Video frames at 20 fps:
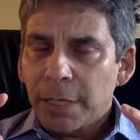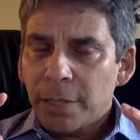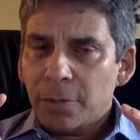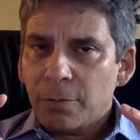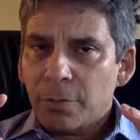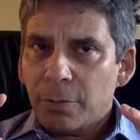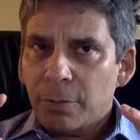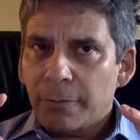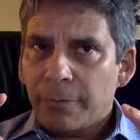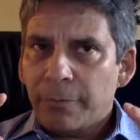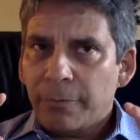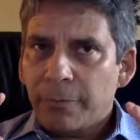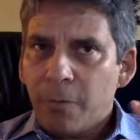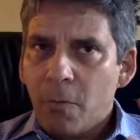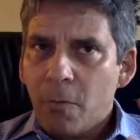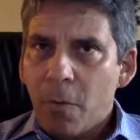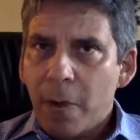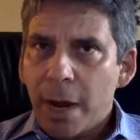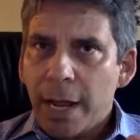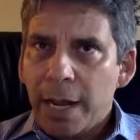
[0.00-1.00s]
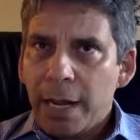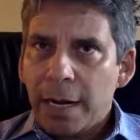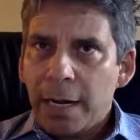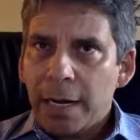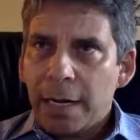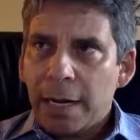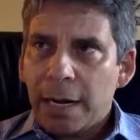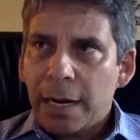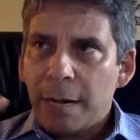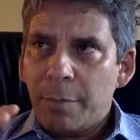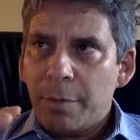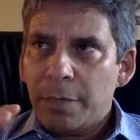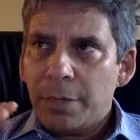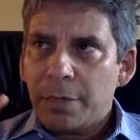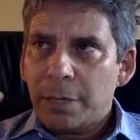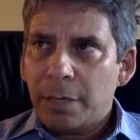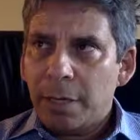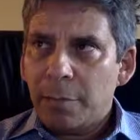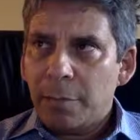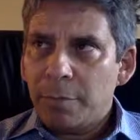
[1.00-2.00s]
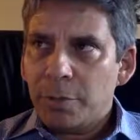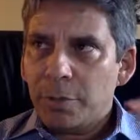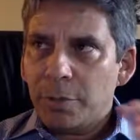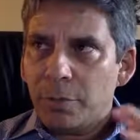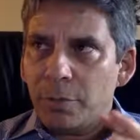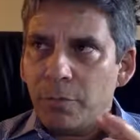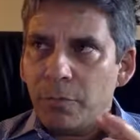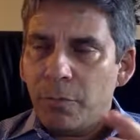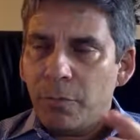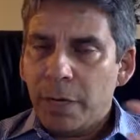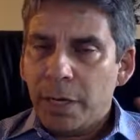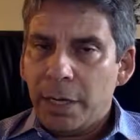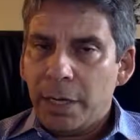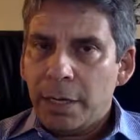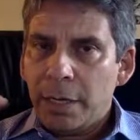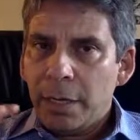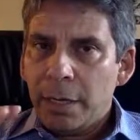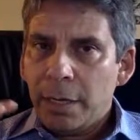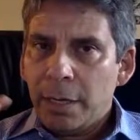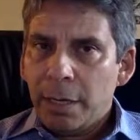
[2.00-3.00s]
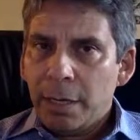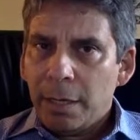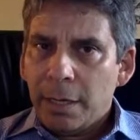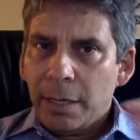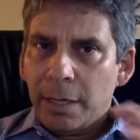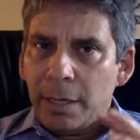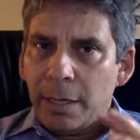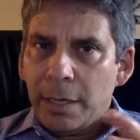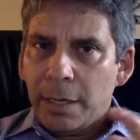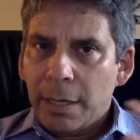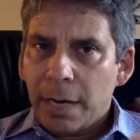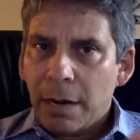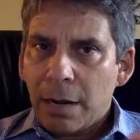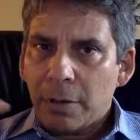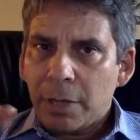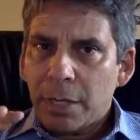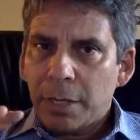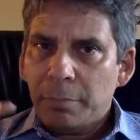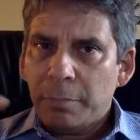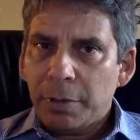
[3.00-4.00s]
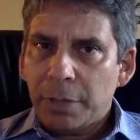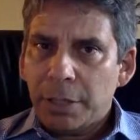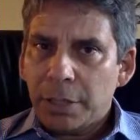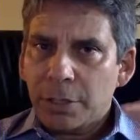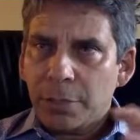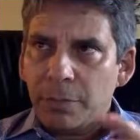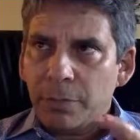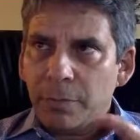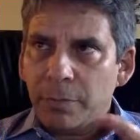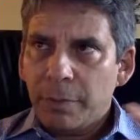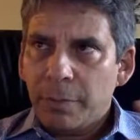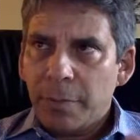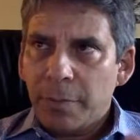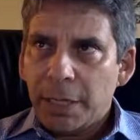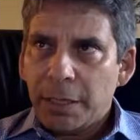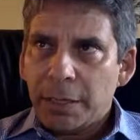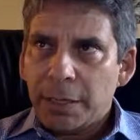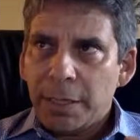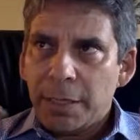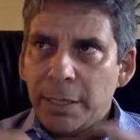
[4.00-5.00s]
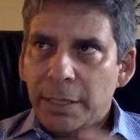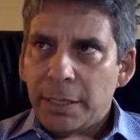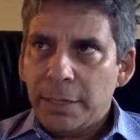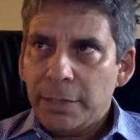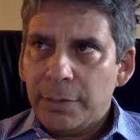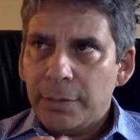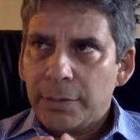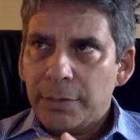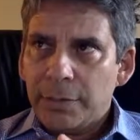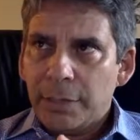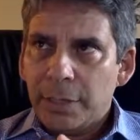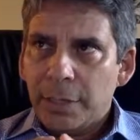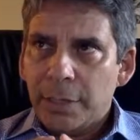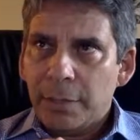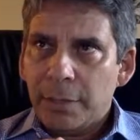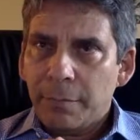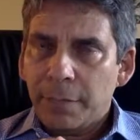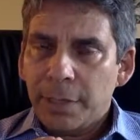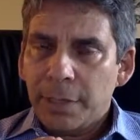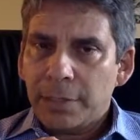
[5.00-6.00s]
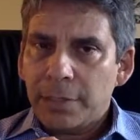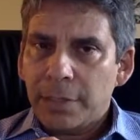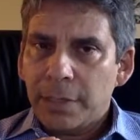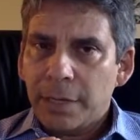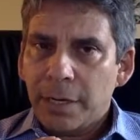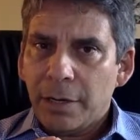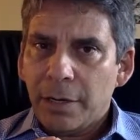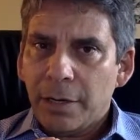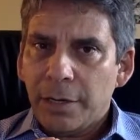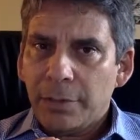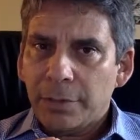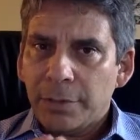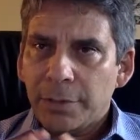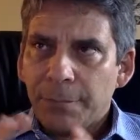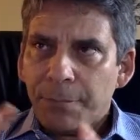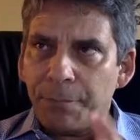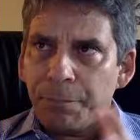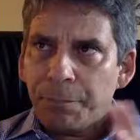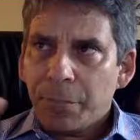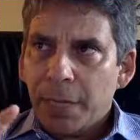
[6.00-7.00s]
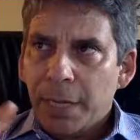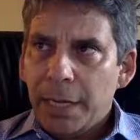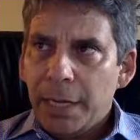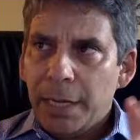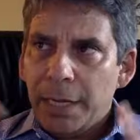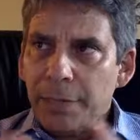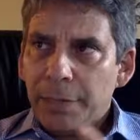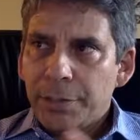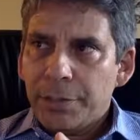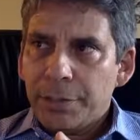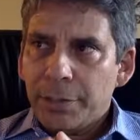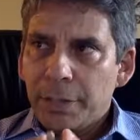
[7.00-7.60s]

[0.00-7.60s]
sort of weigh how much time should we and how complex should we make these scenarios, we